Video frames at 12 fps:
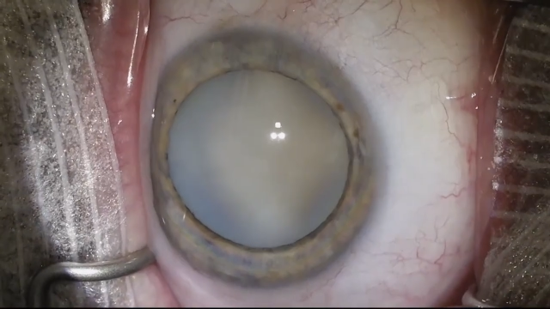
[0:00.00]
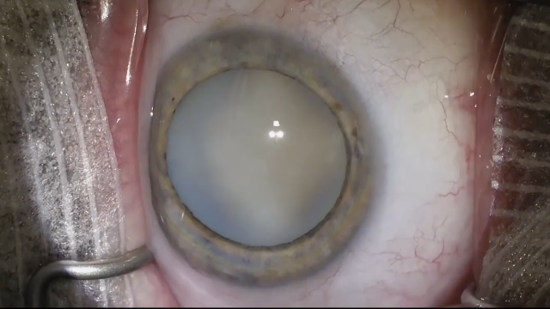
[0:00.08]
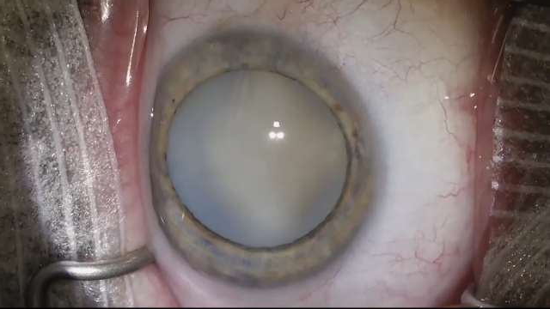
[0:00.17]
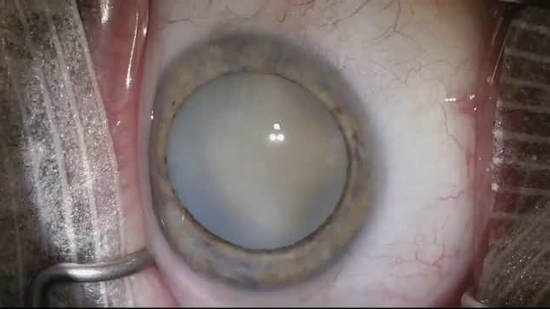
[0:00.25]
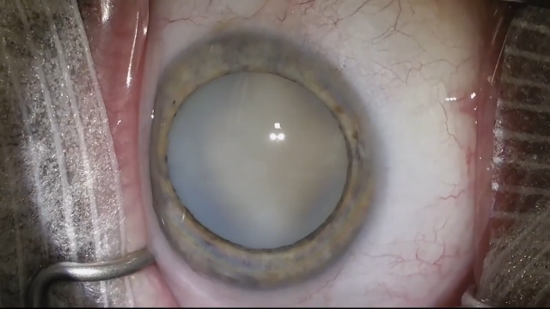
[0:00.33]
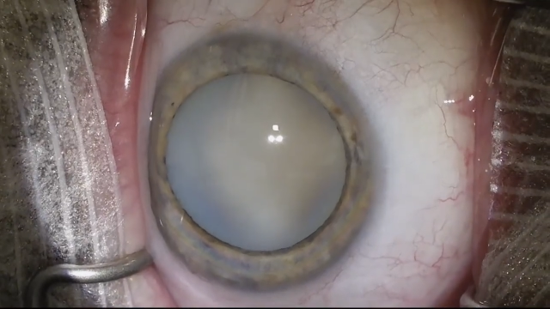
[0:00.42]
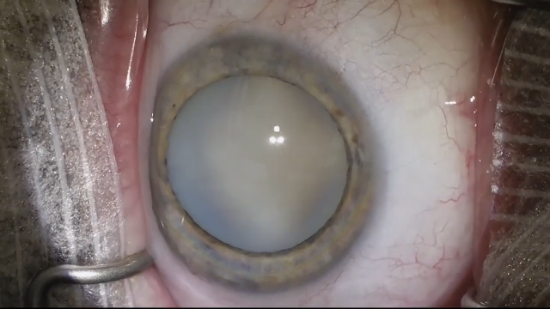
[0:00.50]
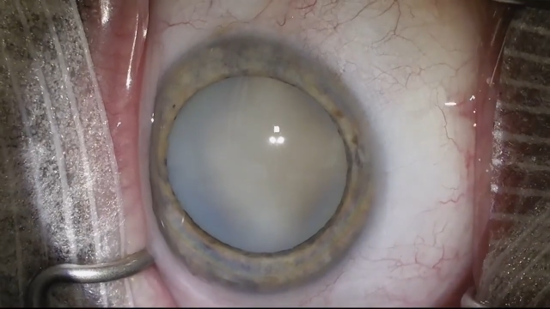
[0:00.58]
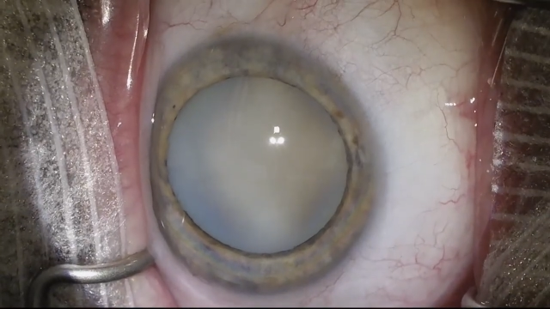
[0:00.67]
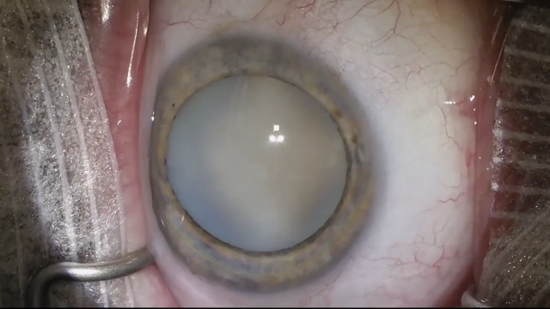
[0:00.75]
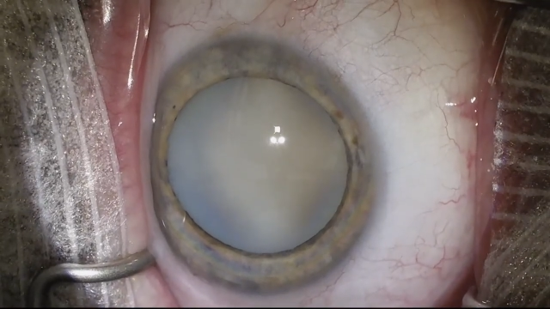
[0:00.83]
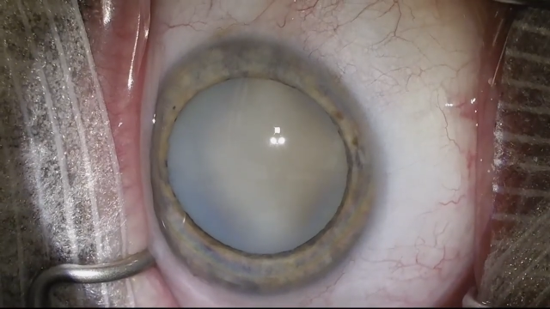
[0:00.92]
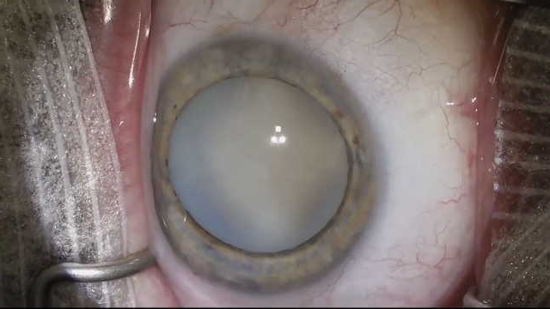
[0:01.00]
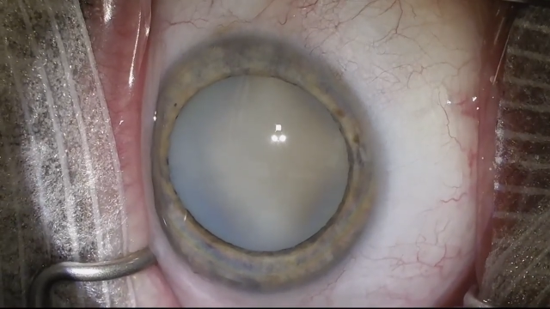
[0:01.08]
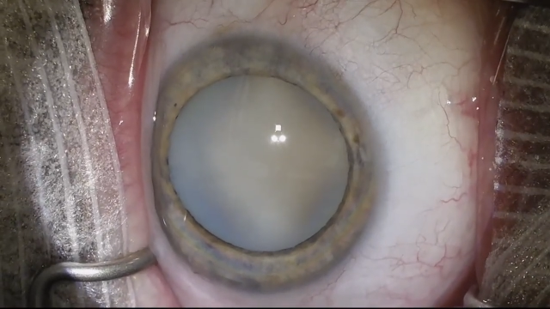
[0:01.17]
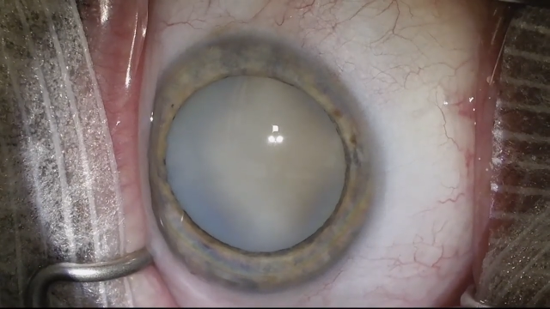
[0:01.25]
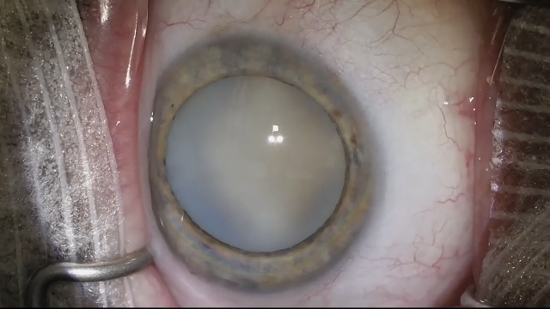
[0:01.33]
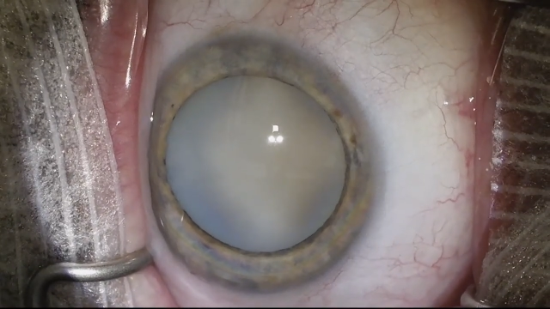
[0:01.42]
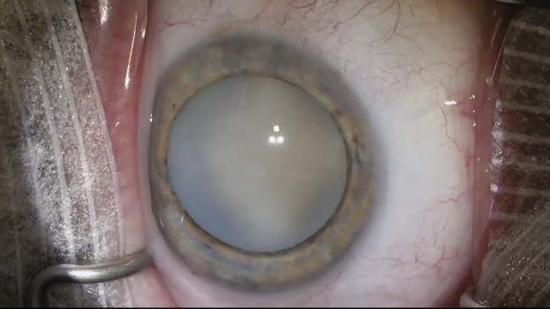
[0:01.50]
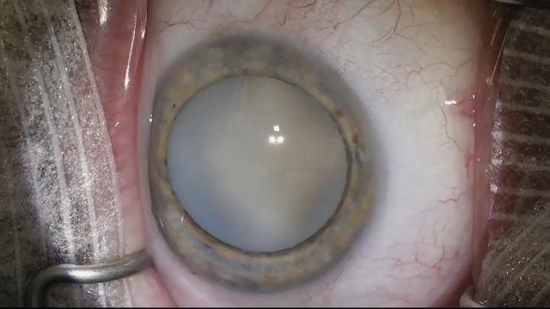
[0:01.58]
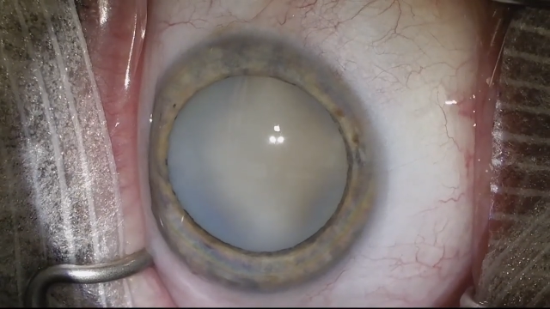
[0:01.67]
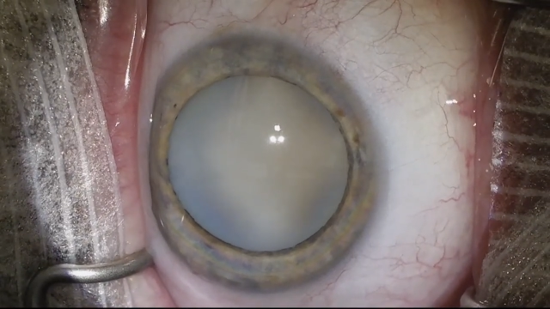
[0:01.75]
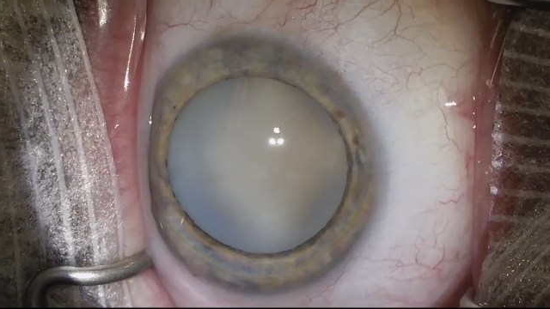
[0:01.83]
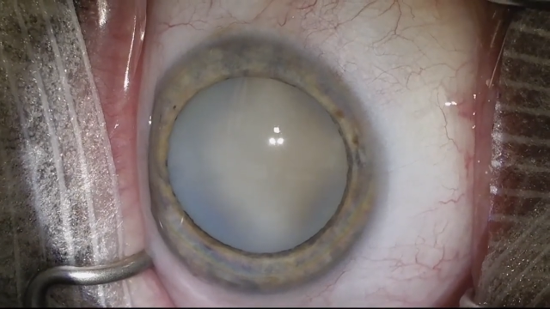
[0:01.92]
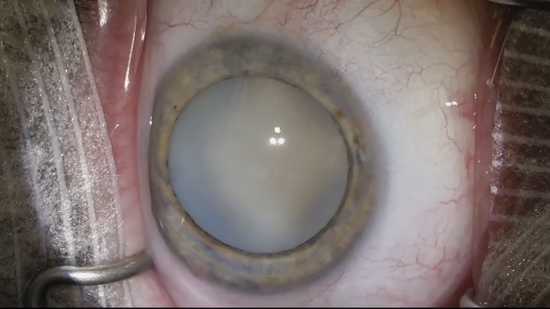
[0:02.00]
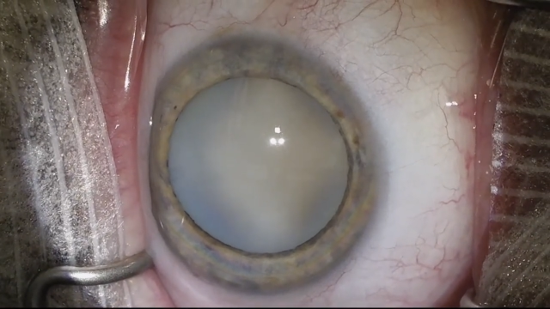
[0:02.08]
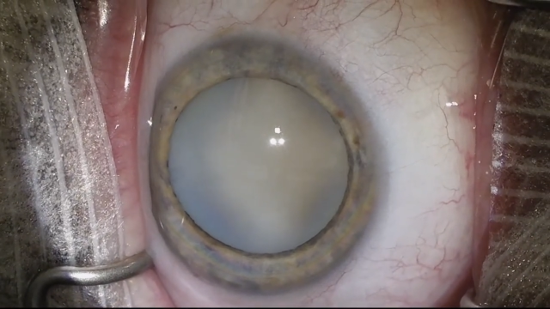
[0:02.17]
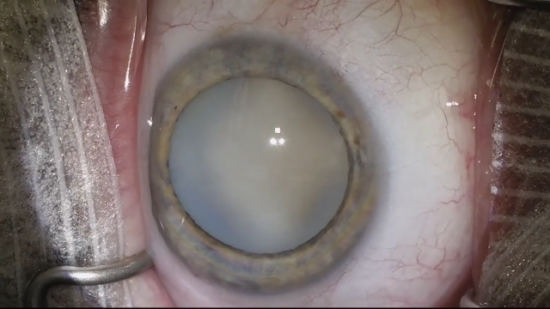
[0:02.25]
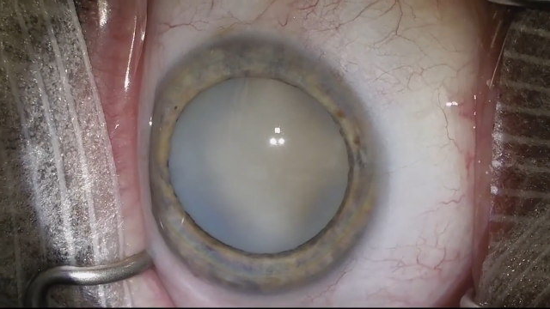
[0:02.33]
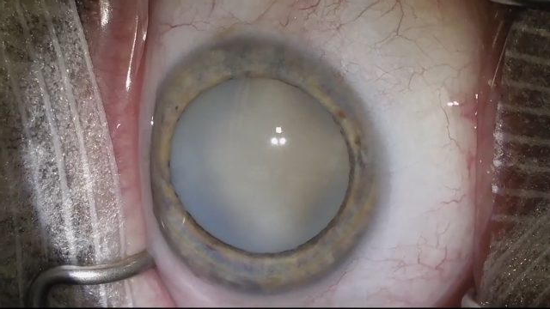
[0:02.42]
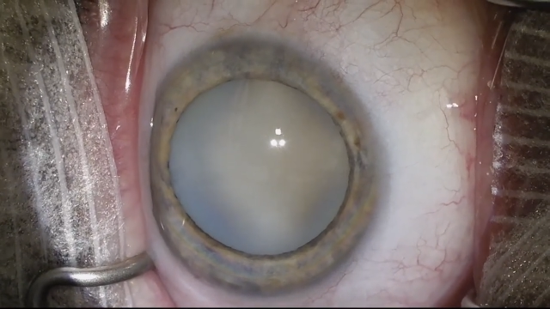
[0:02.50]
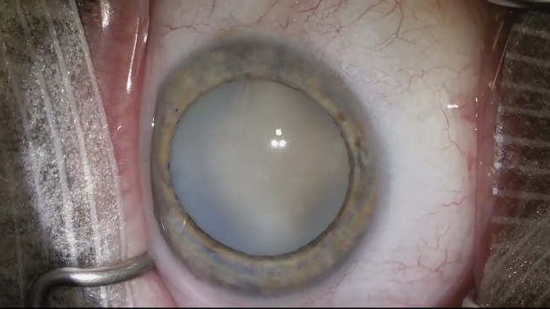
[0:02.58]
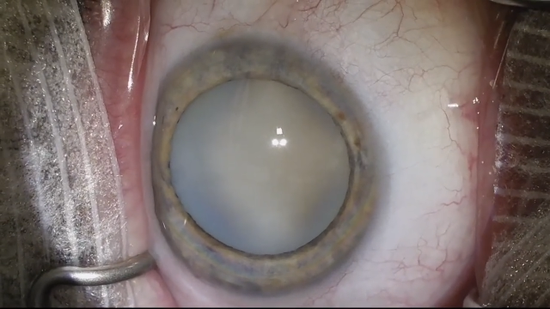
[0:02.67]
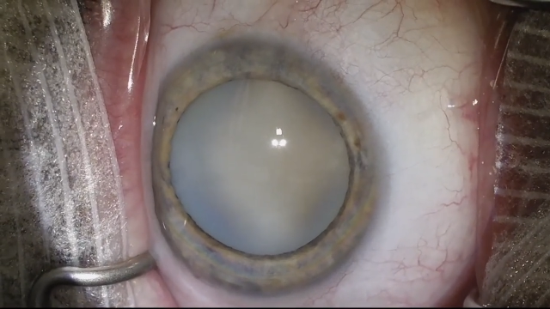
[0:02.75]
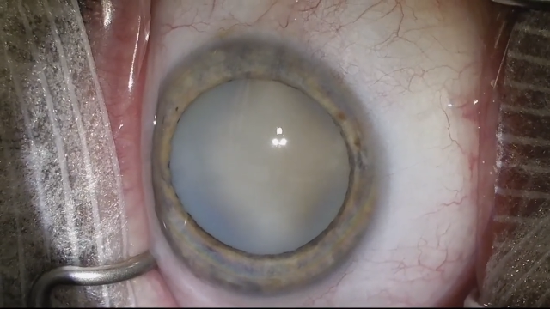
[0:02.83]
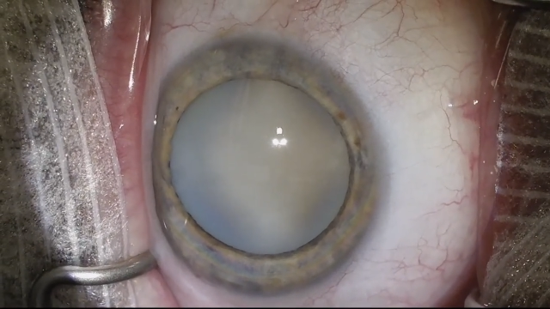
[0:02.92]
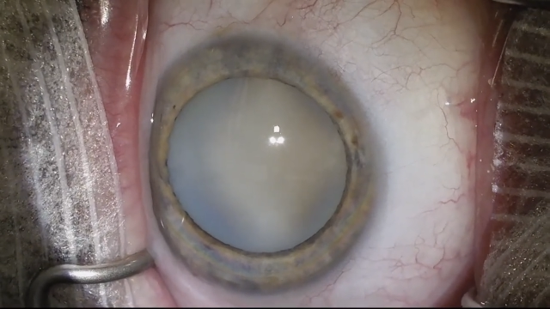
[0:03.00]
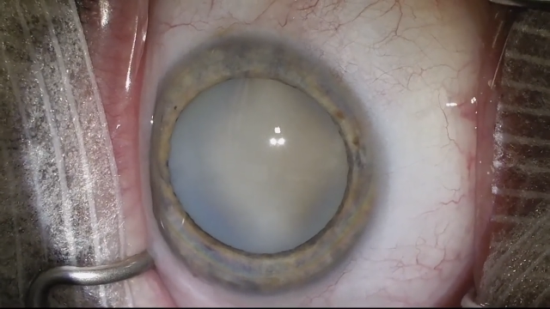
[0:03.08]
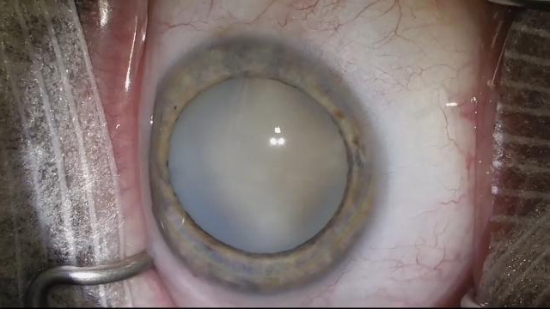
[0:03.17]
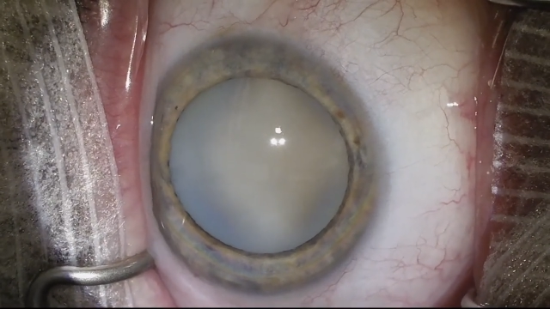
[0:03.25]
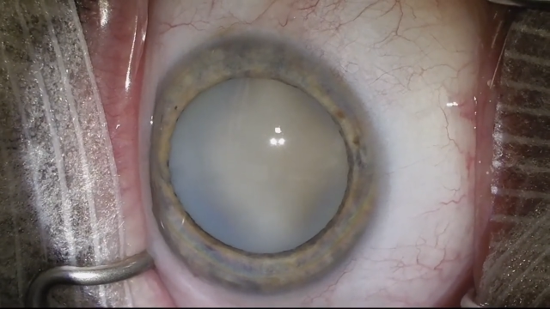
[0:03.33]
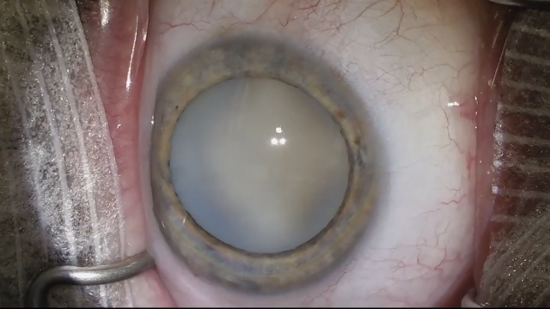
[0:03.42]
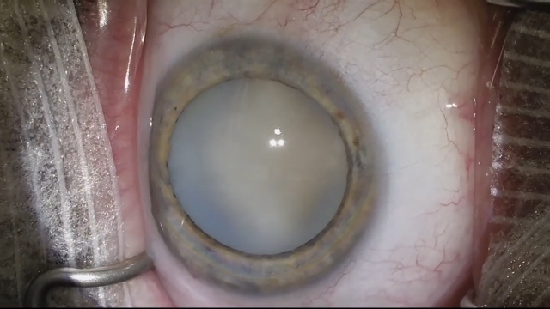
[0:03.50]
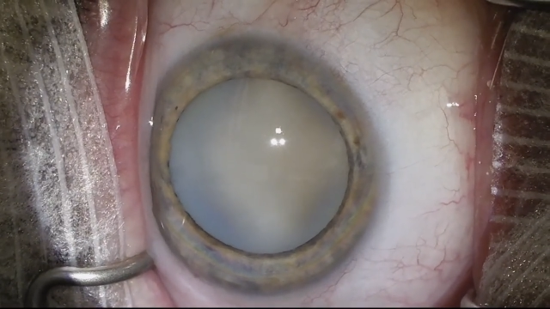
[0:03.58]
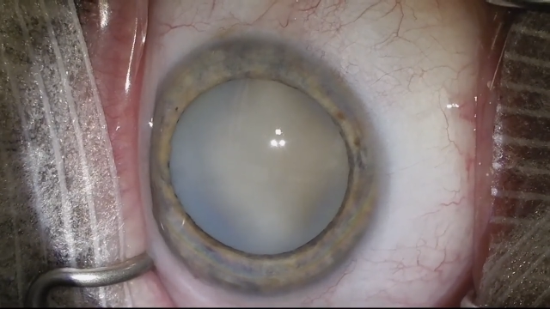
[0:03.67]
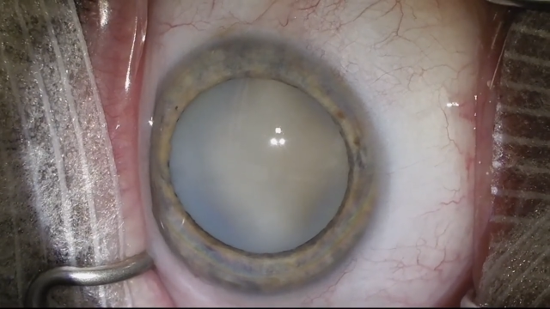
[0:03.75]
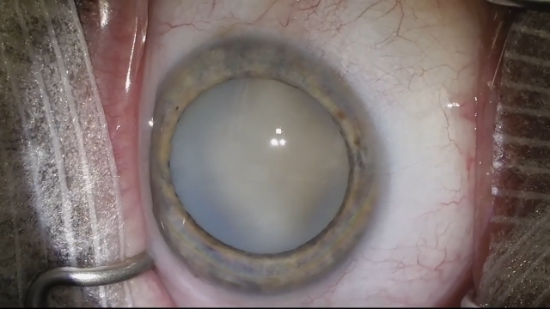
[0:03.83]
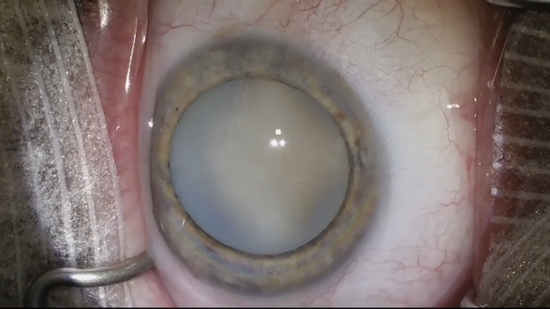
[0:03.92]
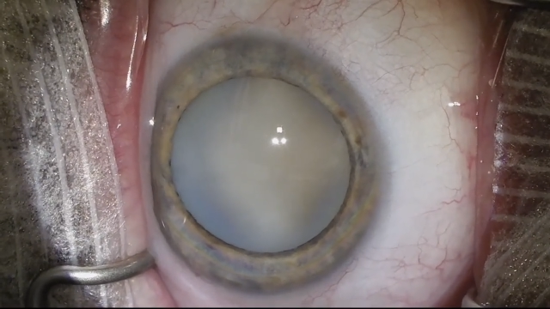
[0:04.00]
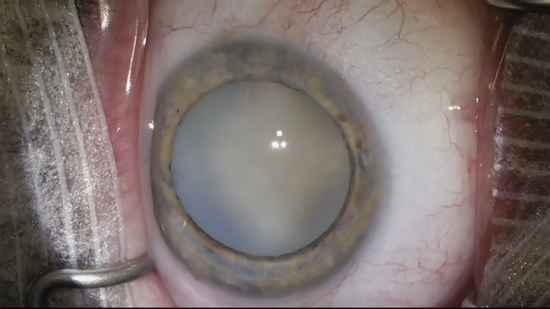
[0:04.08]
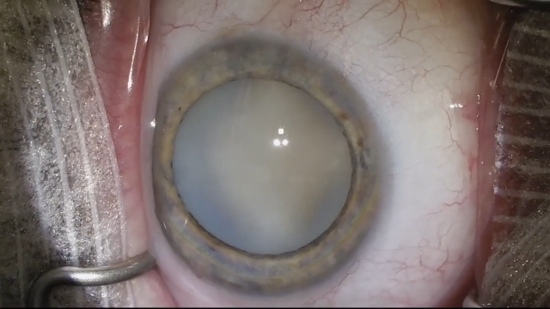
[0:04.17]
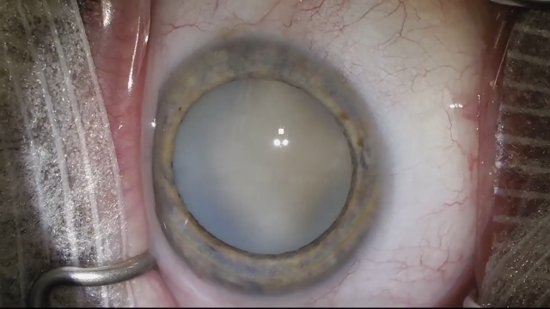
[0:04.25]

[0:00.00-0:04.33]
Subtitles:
Nobody's mouth can be seen.